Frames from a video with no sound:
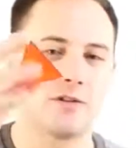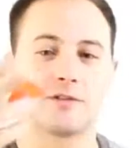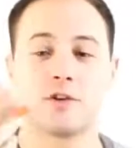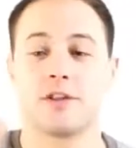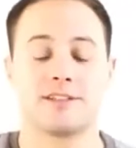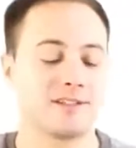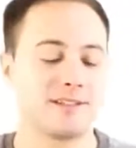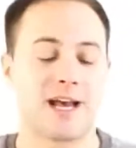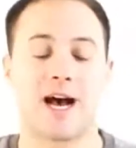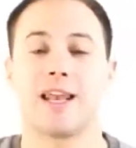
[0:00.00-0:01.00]
So this is
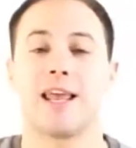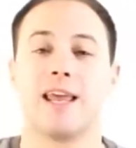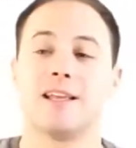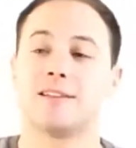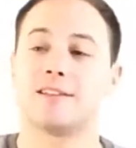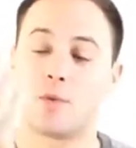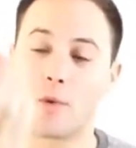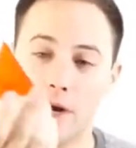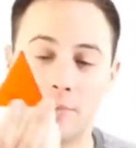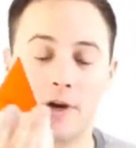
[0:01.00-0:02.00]
not a
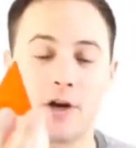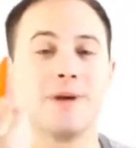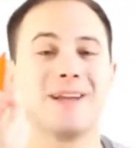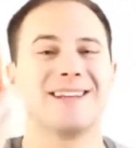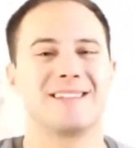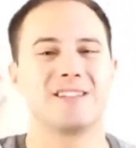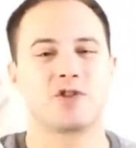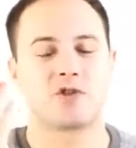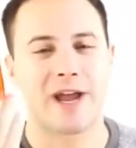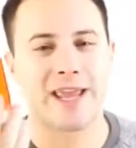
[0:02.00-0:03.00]
square pyramid, it's a
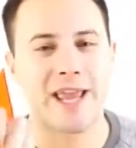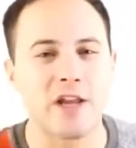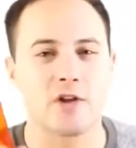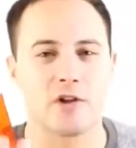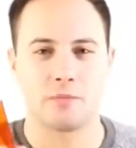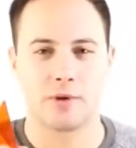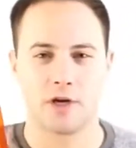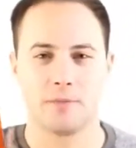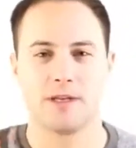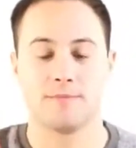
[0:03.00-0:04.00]
triangular
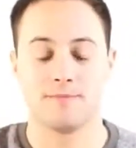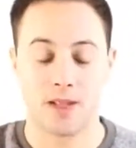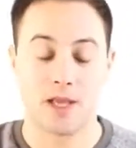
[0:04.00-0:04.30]
pyramid.